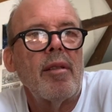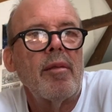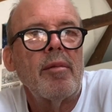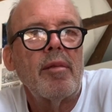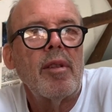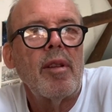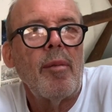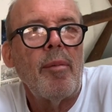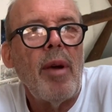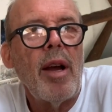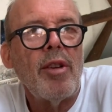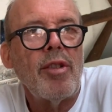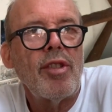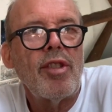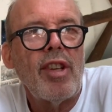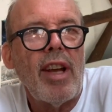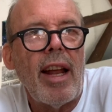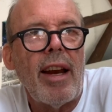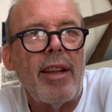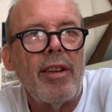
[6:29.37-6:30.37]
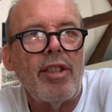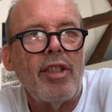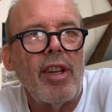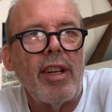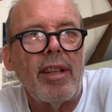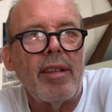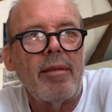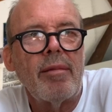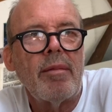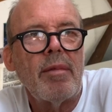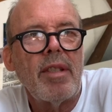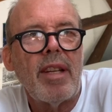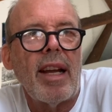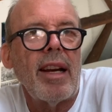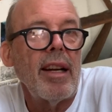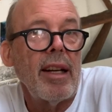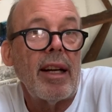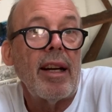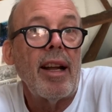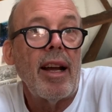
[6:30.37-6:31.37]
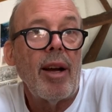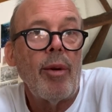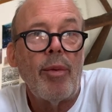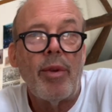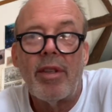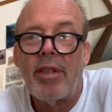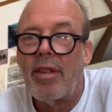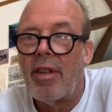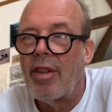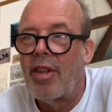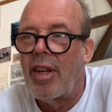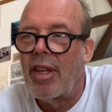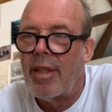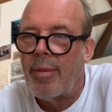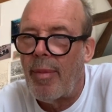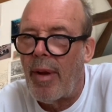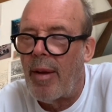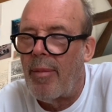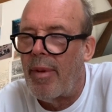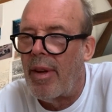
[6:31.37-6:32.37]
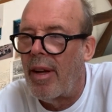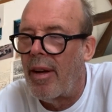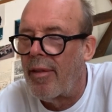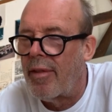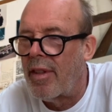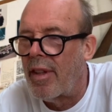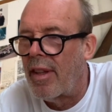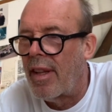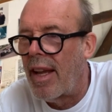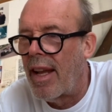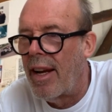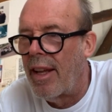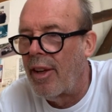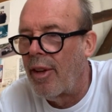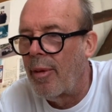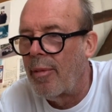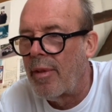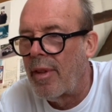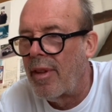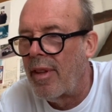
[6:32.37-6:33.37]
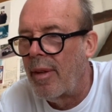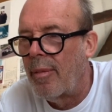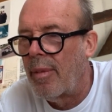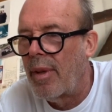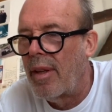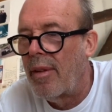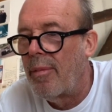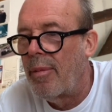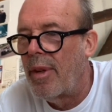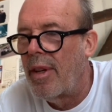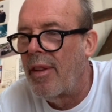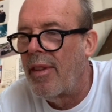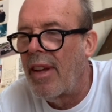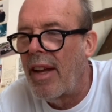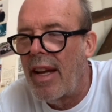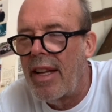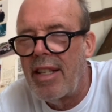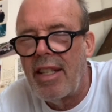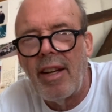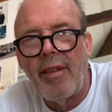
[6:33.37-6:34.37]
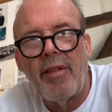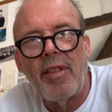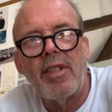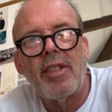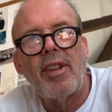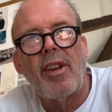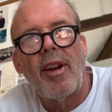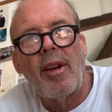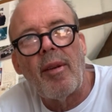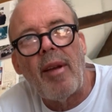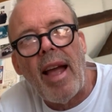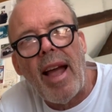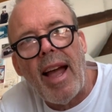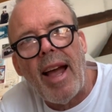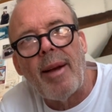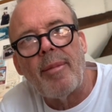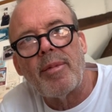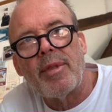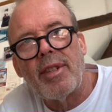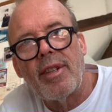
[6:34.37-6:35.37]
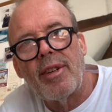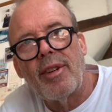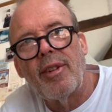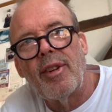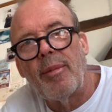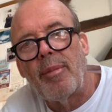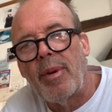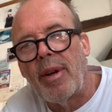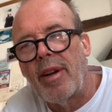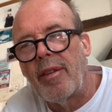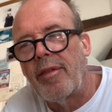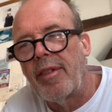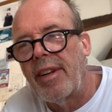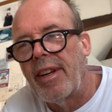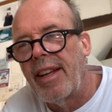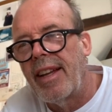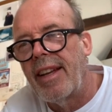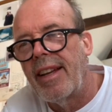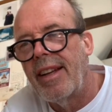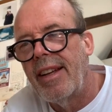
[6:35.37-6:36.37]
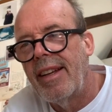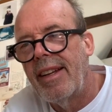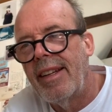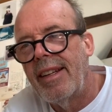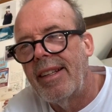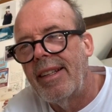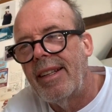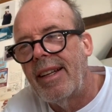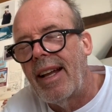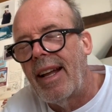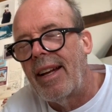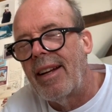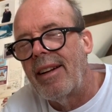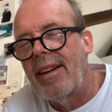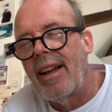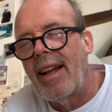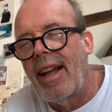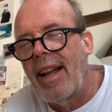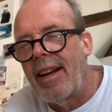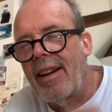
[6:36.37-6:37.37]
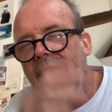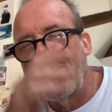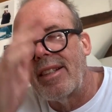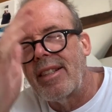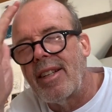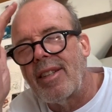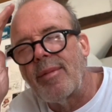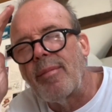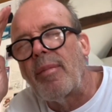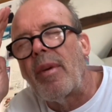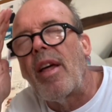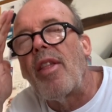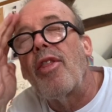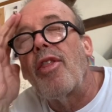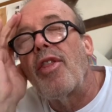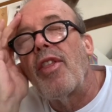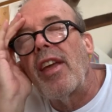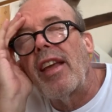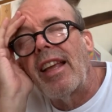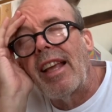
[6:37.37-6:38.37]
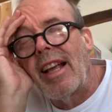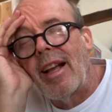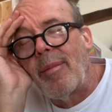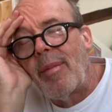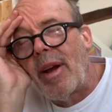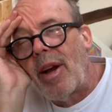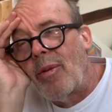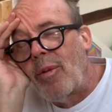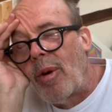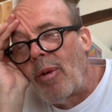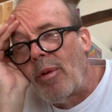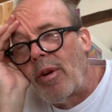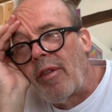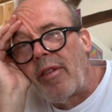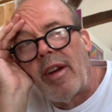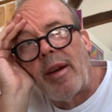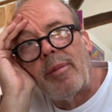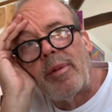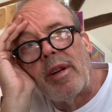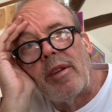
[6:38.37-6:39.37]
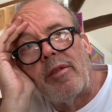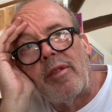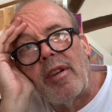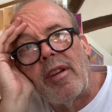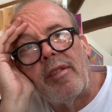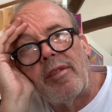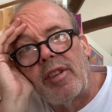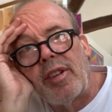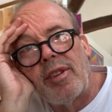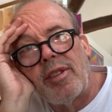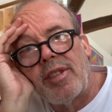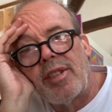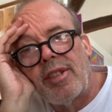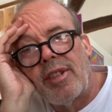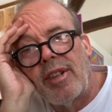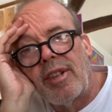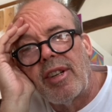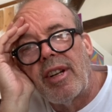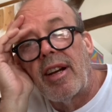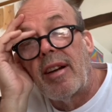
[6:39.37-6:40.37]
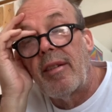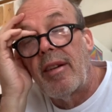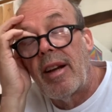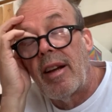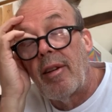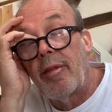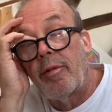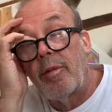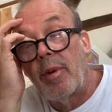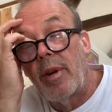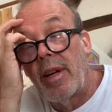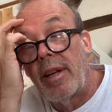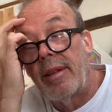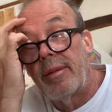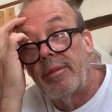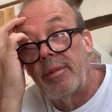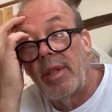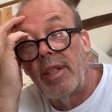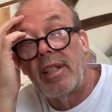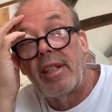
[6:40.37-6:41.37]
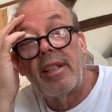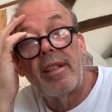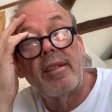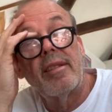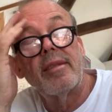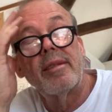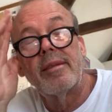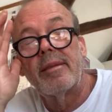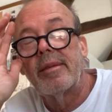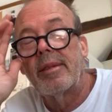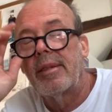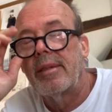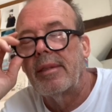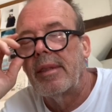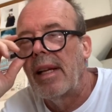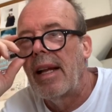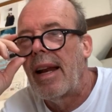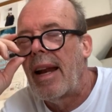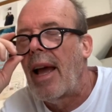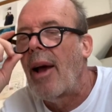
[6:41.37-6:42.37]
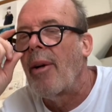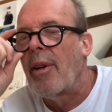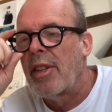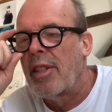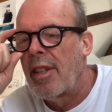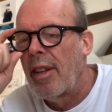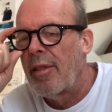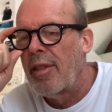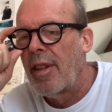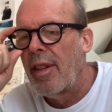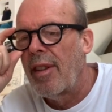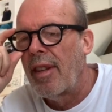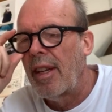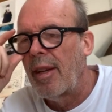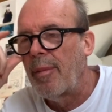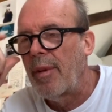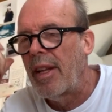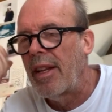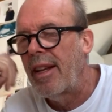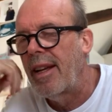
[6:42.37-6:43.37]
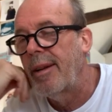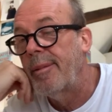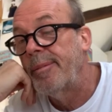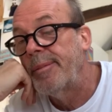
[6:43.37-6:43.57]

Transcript: the most challenging technically, I would suggest, maybe after the helicopter thing. But the idea of this going absolutely perfectly, and it doesn't bear thinking about what would have happened if it got stuck halfway. We didn't allow ourselves to think about that.